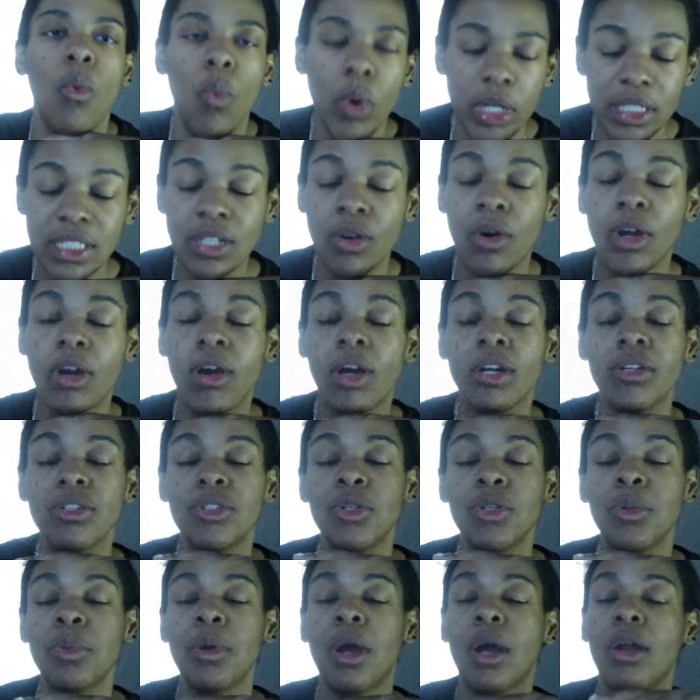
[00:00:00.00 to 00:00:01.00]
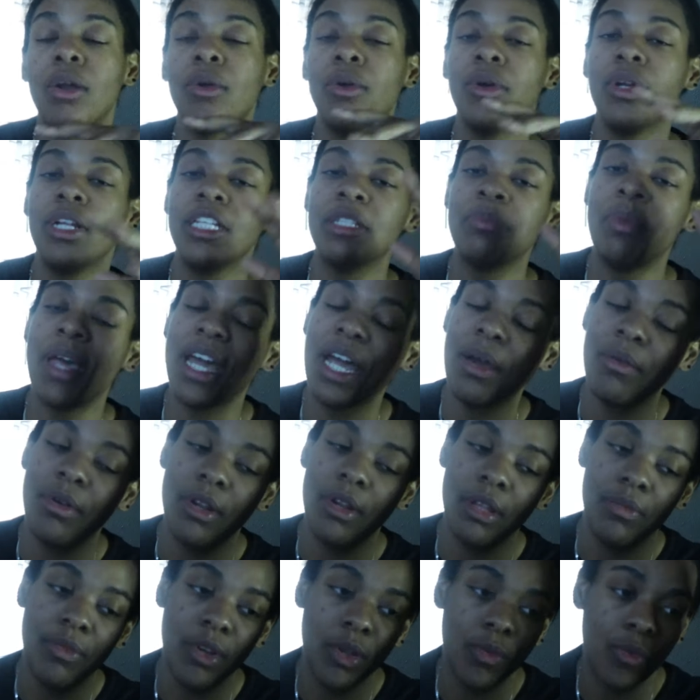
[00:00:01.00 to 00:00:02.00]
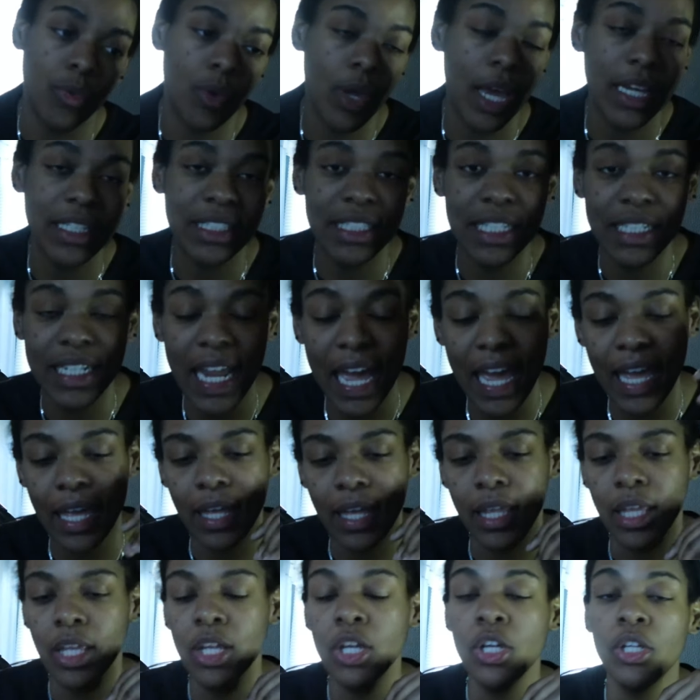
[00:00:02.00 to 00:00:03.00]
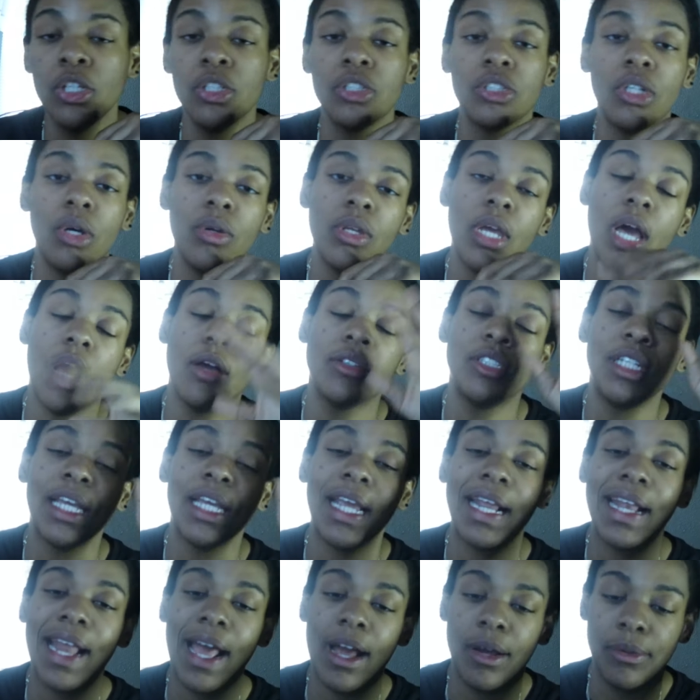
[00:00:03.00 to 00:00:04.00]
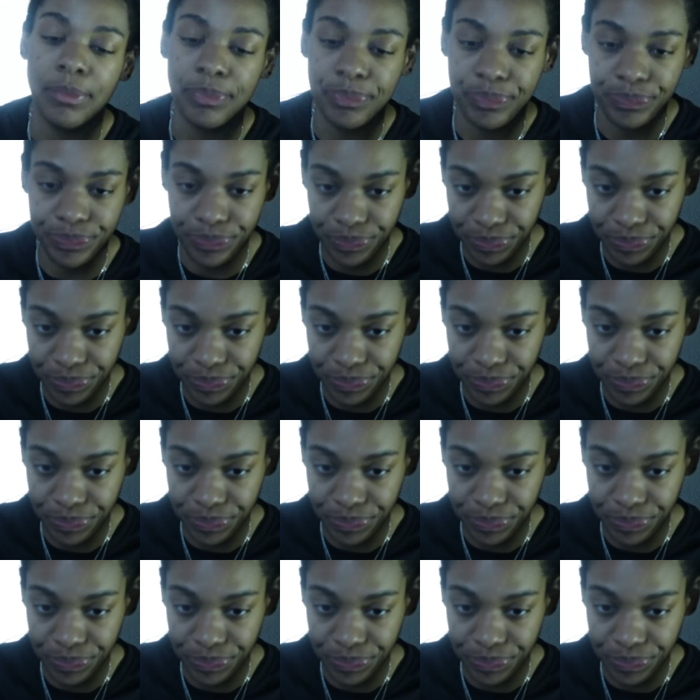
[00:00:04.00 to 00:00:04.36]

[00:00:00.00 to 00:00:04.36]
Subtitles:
What's going on, YouTube? You already know who it is. Back on another video for you guys today. So y'all check it out.